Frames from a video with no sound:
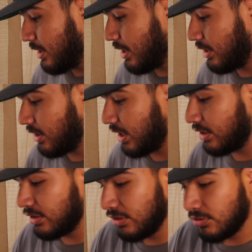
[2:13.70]
and you
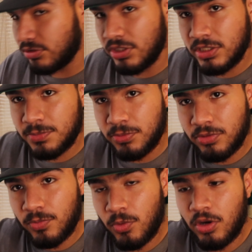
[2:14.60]
add the little
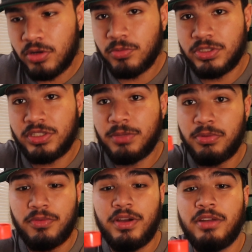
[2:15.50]
teaspoon of water, which they
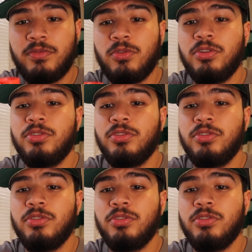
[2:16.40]
provide for